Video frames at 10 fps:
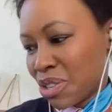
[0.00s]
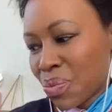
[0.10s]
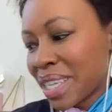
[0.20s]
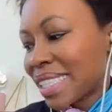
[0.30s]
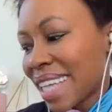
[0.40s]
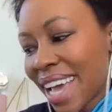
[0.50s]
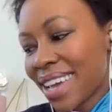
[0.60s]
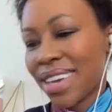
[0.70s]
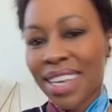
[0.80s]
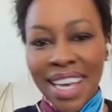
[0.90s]
do we
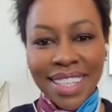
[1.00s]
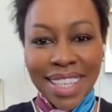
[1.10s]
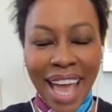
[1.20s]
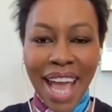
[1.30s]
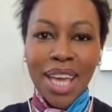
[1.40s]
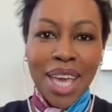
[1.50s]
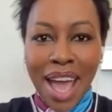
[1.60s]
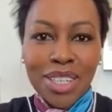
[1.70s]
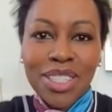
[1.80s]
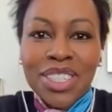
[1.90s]
say yay
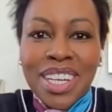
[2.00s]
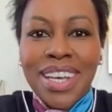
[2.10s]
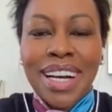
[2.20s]
and